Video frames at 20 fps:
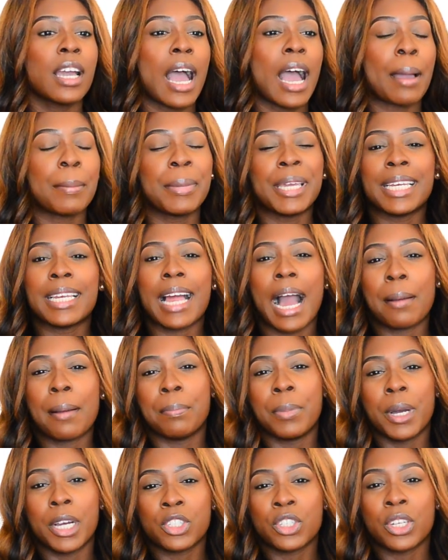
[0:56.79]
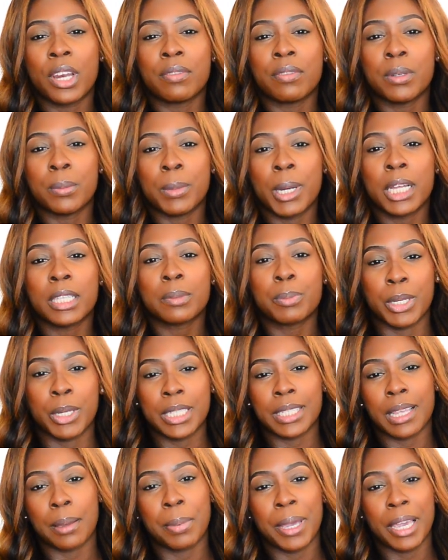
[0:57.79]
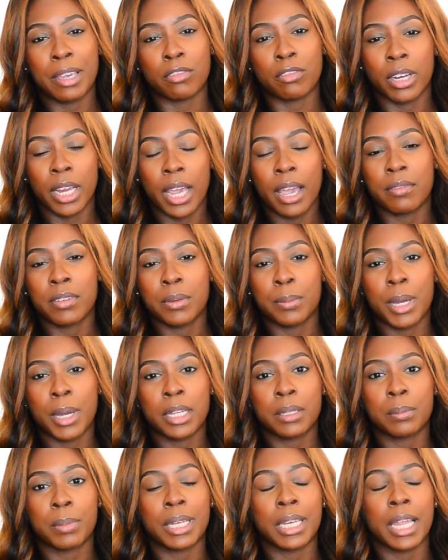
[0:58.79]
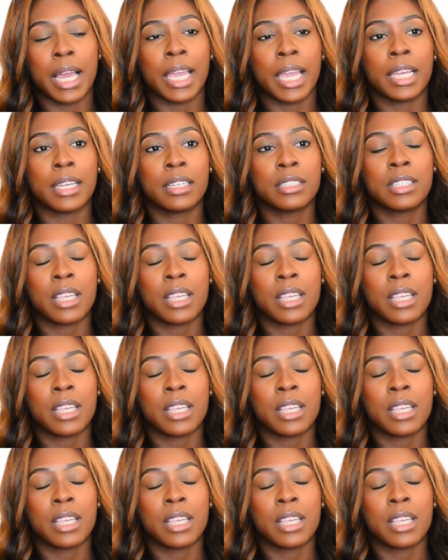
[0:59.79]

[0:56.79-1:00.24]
I mean I budget every month because I pay rent every month but like